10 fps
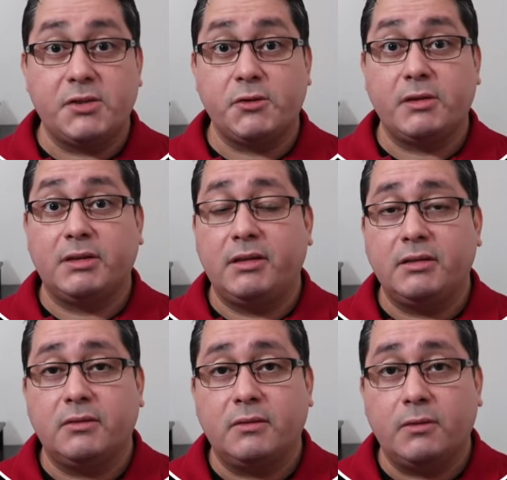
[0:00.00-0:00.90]
usual, the
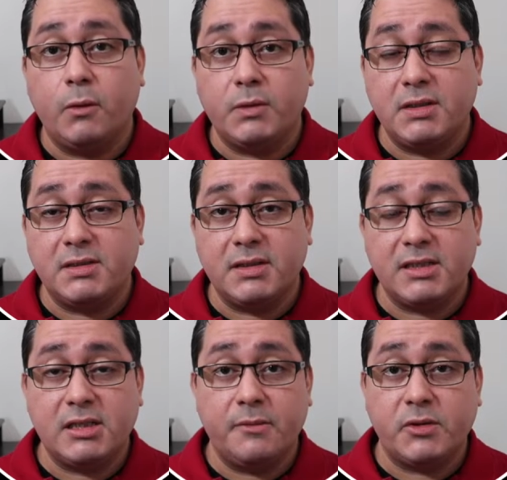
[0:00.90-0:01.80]
link to the code is in the
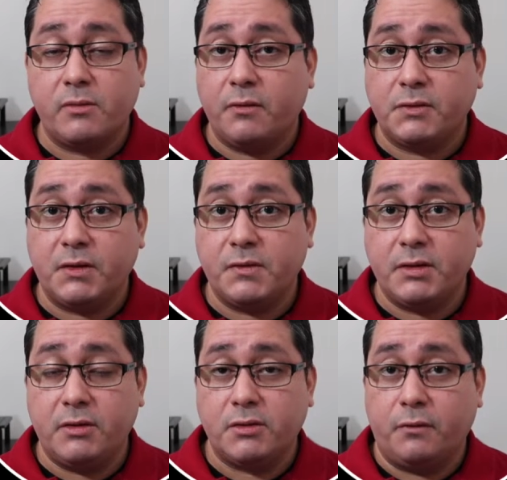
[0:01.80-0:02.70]
description of this
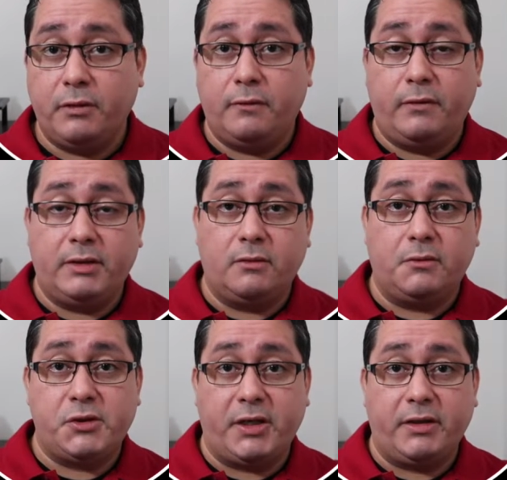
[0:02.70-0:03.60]
video, so feel free to
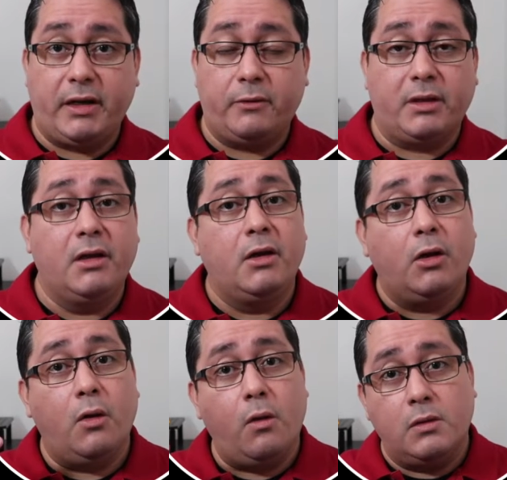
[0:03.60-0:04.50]
check that out.
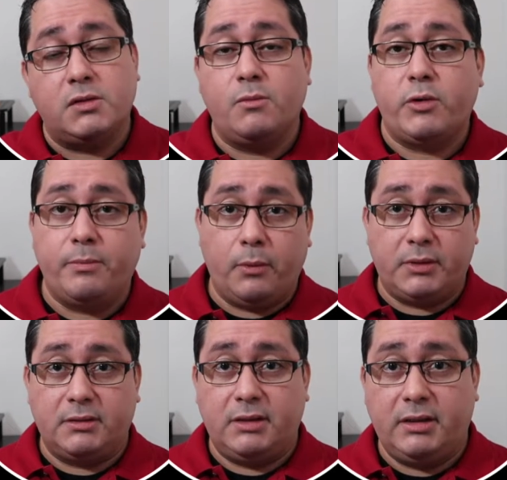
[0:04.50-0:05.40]
Also, more
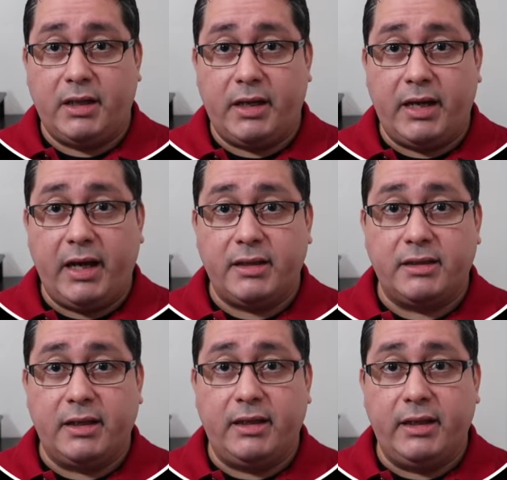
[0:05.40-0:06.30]
importantly, I
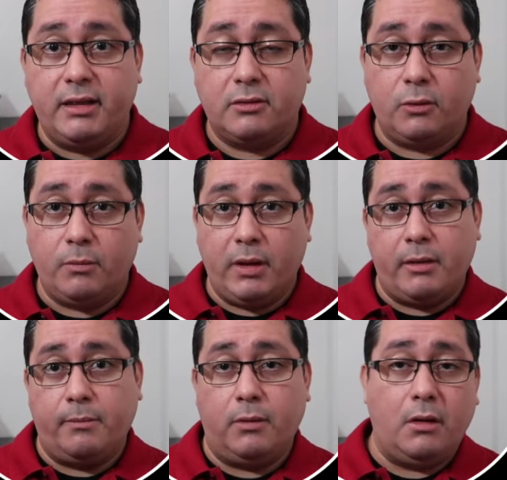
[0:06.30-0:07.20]
added a link to
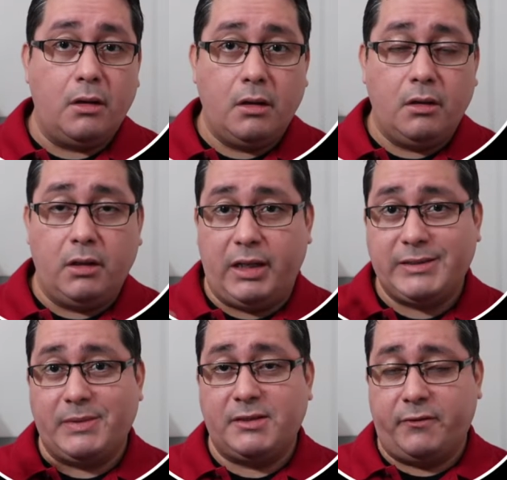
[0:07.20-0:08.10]
my blog, a
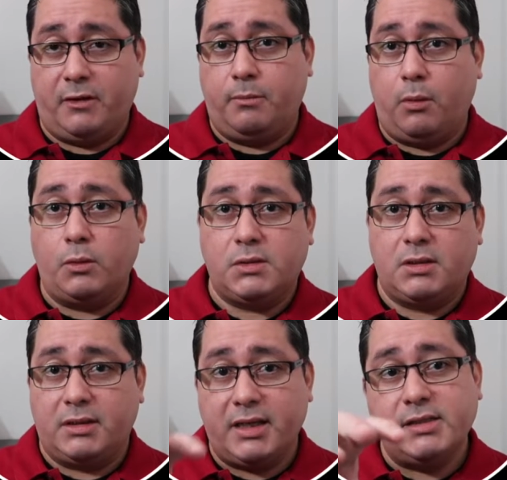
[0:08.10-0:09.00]
specific
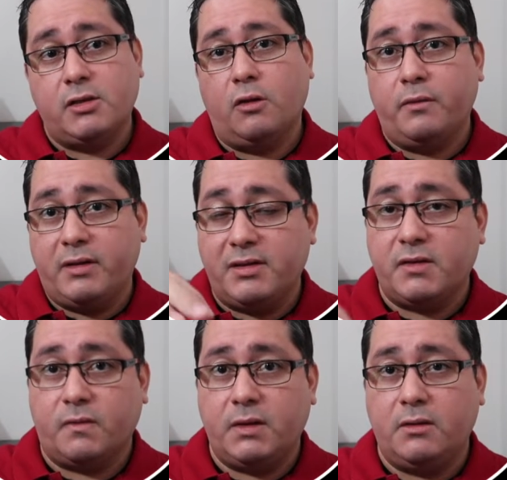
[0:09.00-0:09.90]
post that is covered in
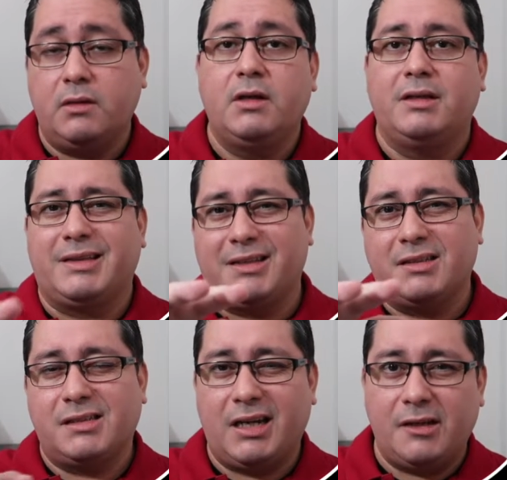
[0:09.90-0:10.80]
this video that
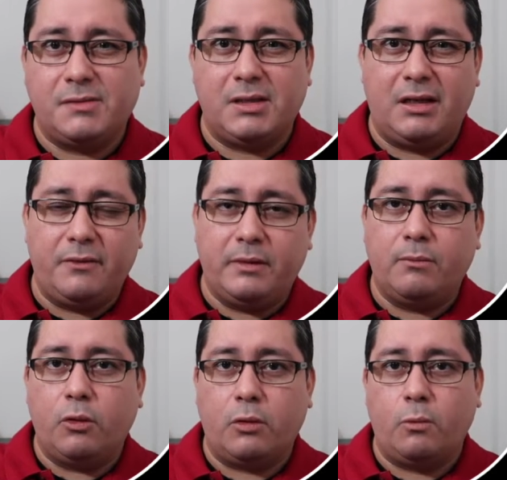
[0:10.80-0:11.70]
describes a little bit
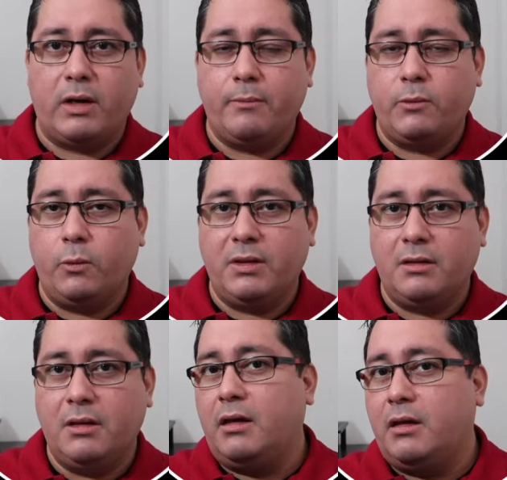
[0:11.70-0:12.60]
more what I'm
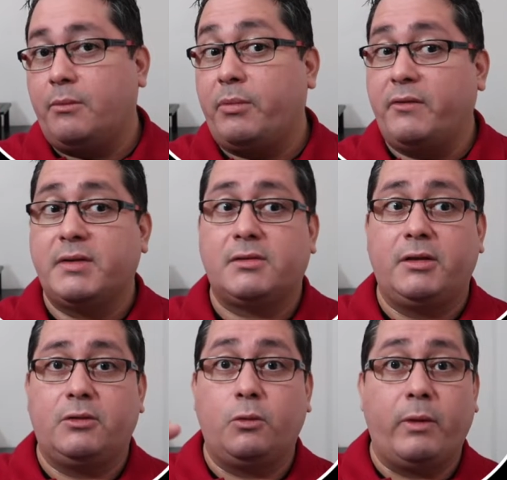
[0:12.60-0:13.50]
doing
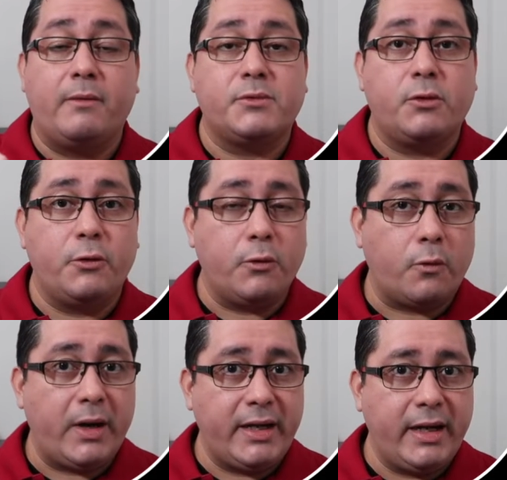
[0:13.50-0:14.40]
previously to what I'm showing you
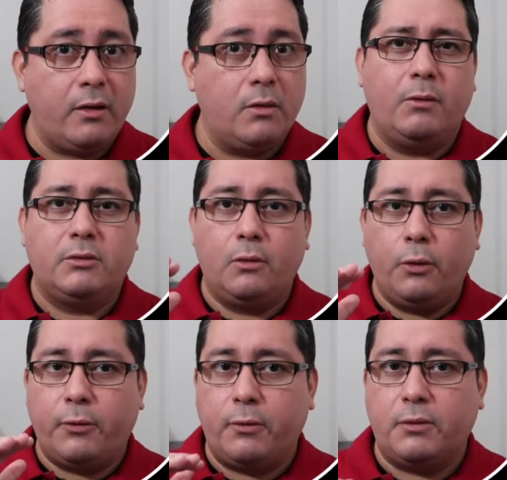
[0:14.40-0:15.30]
right now. I want to go
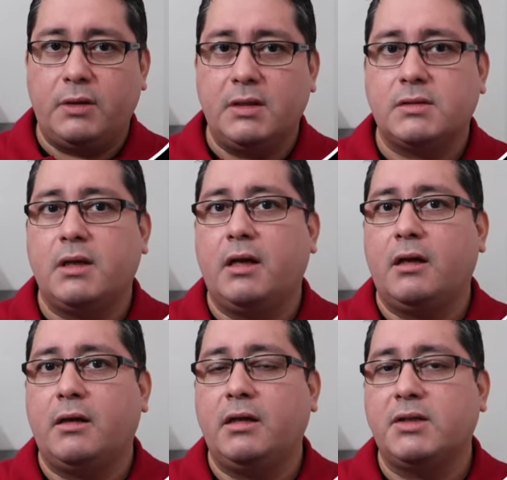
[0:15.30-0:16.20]
through this
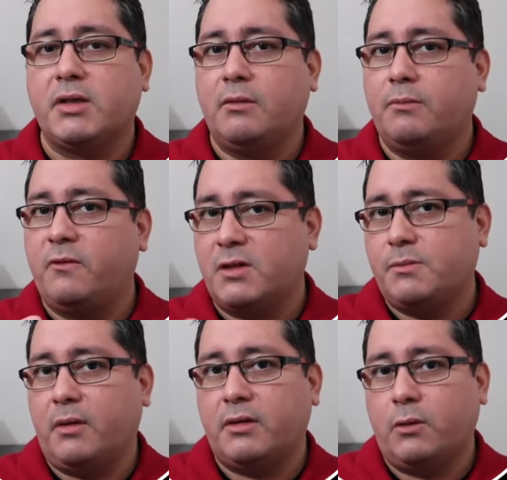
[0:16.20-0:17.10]
initial first part